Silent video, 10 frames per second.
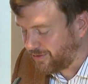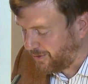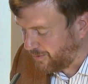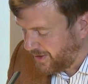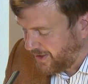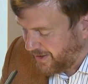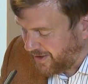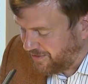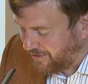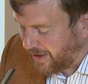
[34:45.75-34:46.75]
So
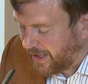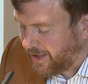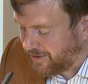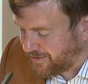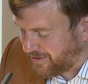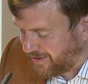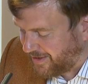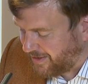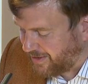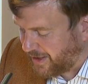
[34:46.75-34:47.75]
this is the latest
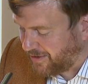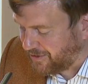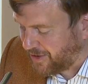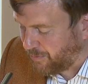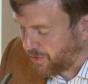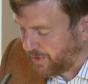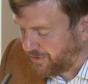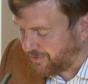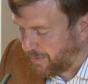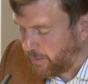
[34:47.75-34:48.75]
attempt to
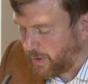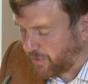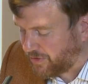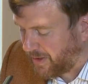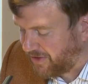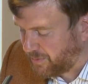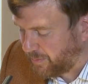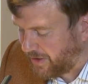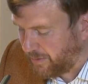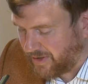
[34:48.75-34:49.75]
reach as many people as possible
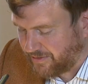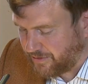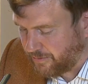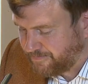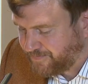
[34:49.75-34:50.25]
about the message.